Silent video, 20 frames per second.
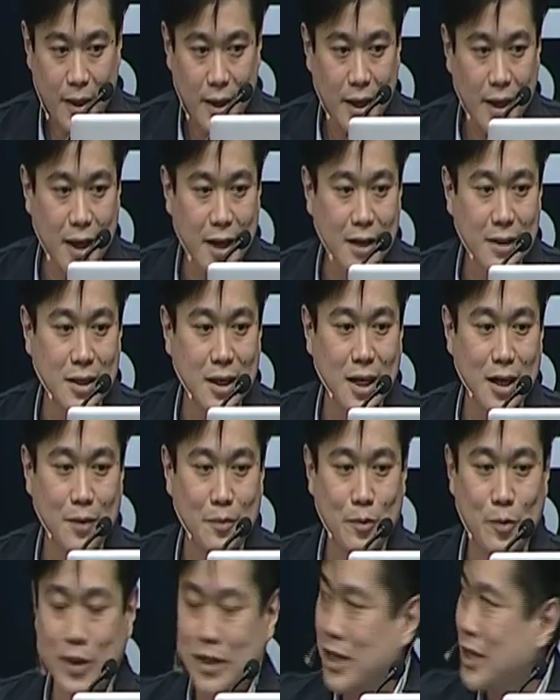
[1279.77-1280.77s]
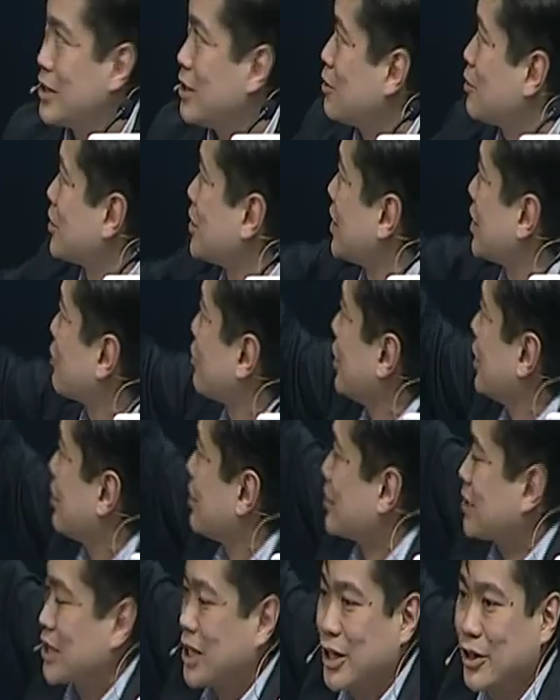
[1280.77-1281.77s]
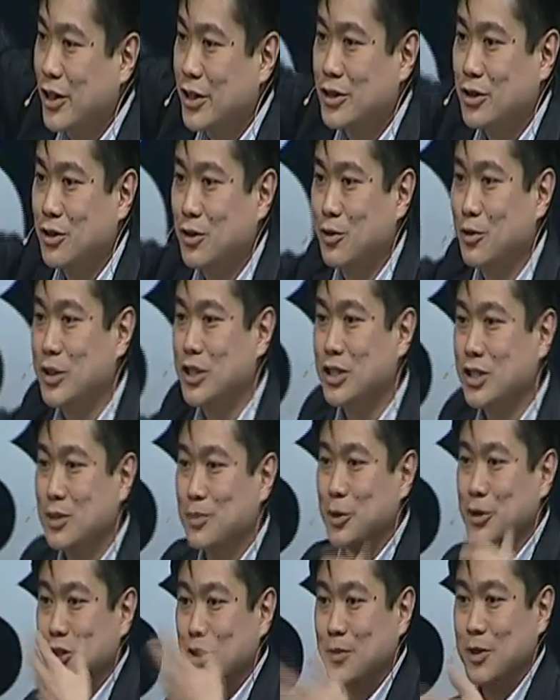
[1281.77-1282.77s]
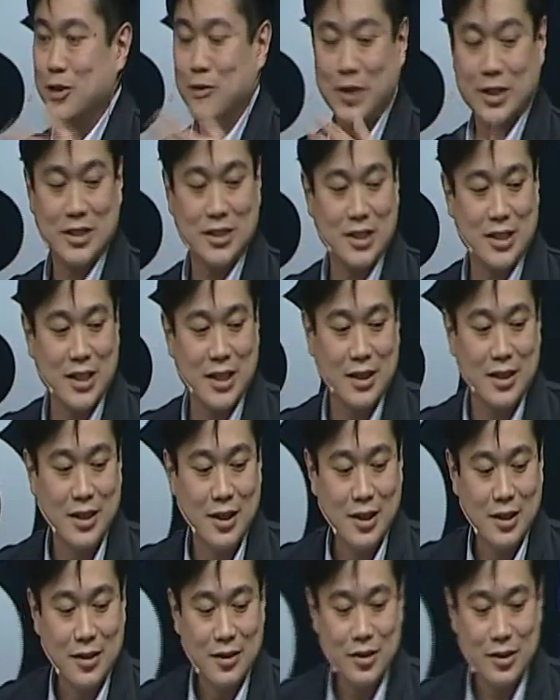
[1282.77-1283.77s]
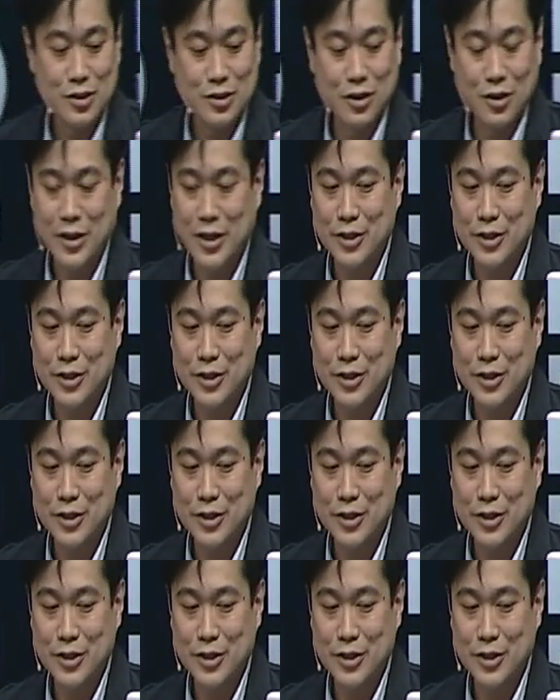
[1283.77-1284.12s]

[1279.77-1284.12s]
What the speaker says: And what they did was they created this character, which is supposed to be the one singing this song.